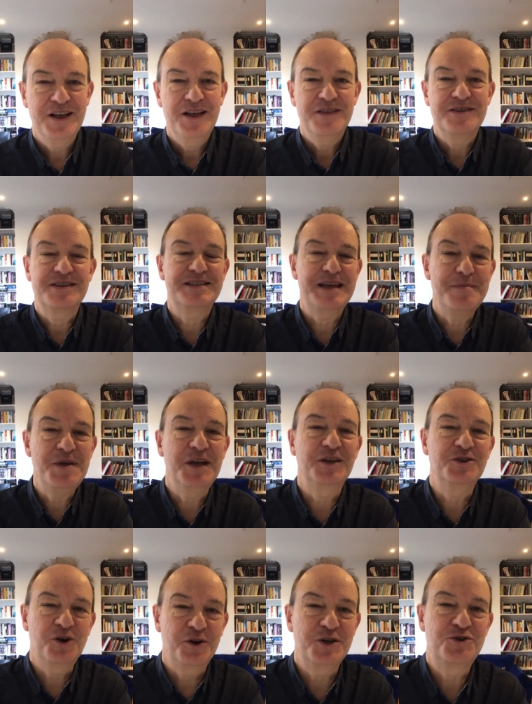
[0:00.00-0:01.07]
the semi
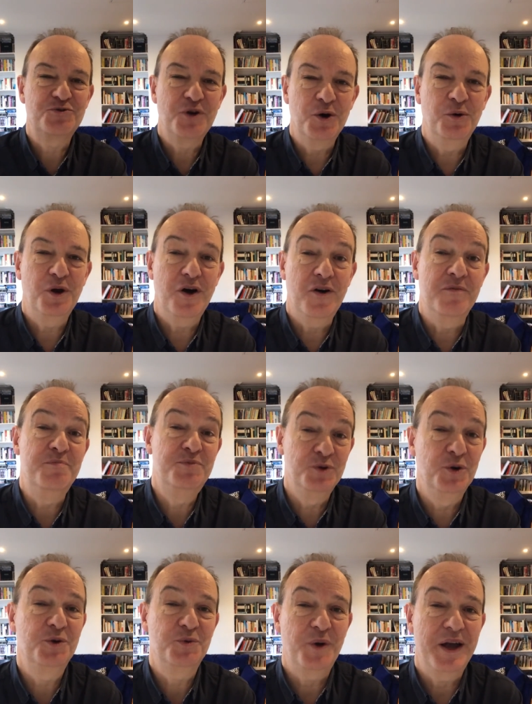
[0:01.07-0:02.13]
acknowledged role of
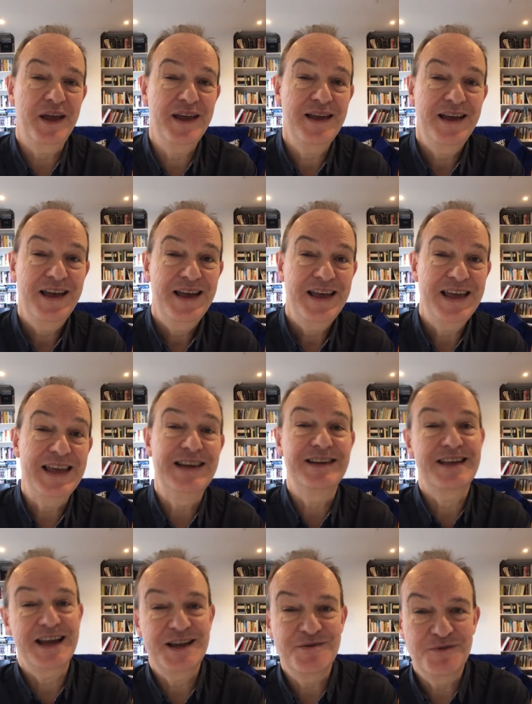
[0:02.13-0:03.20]
Broadway in
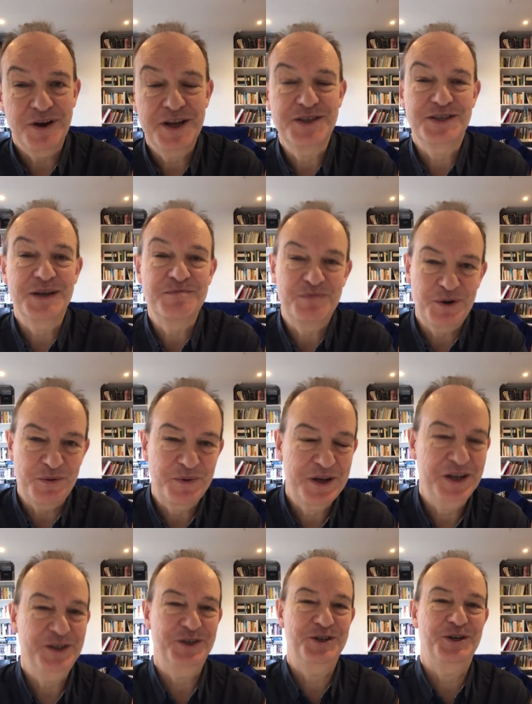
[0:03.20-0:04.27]
gay rights in pop
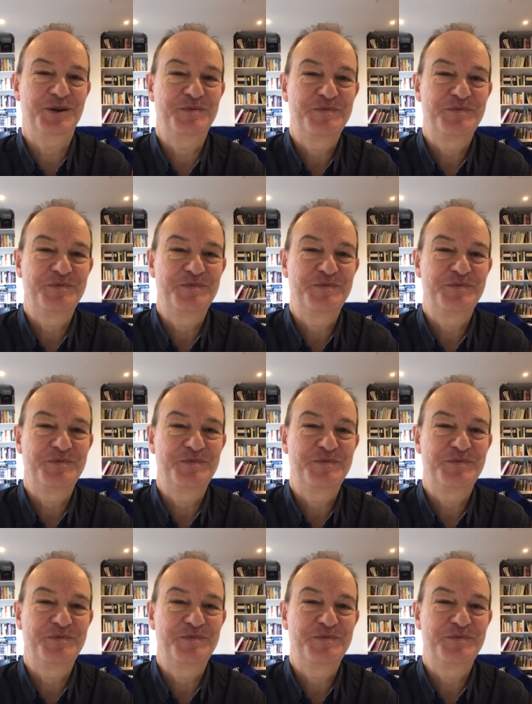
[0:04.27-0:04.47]
culture.